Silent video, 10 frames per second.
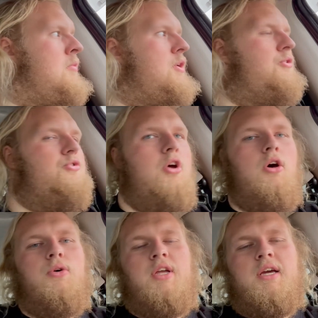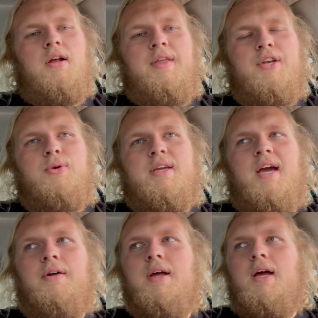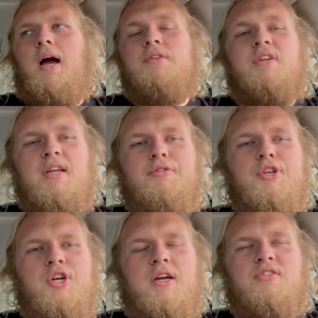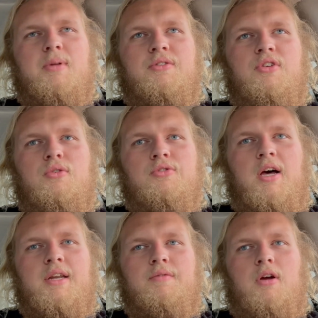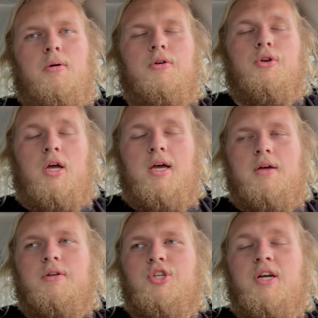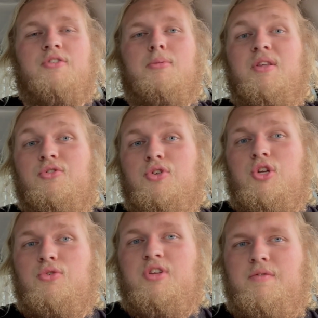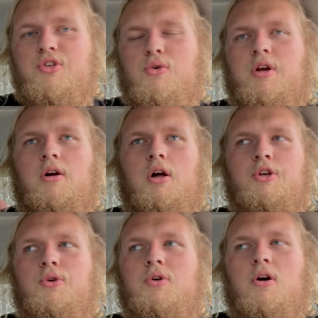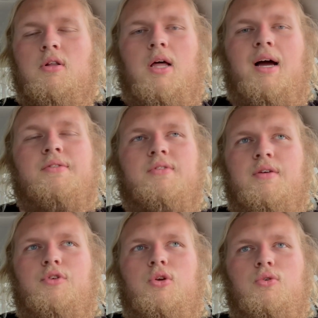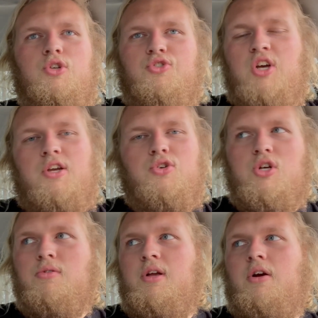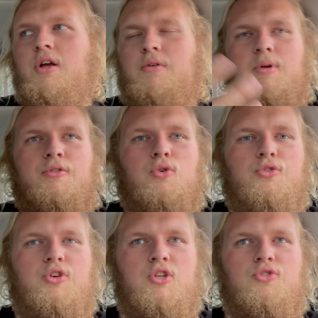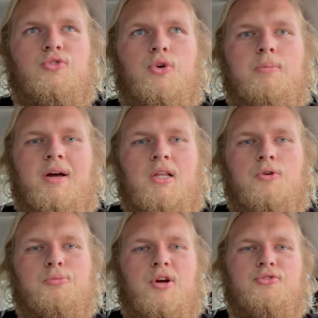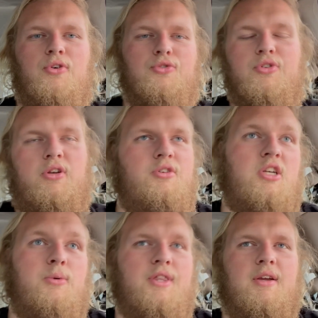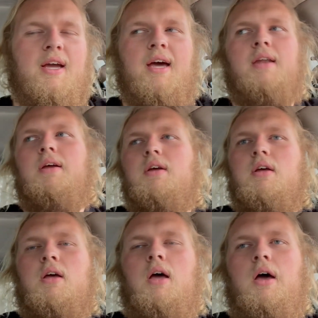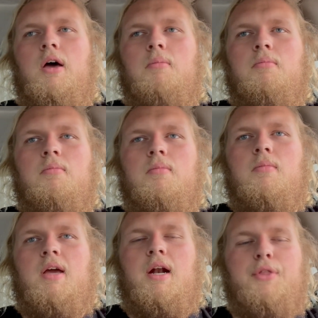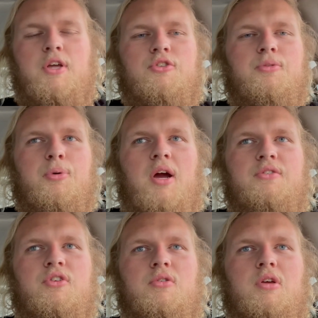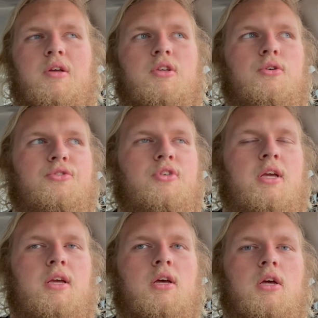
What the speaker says: So taking all that into account, I say definitely check out some of this used lot, or check out some of this used inventory on new car lots. If you just check your general area, I mean, of course, you can just sort it by lowest price first, and then it'll tell you what they got. And I think it'll surprise you. You'll see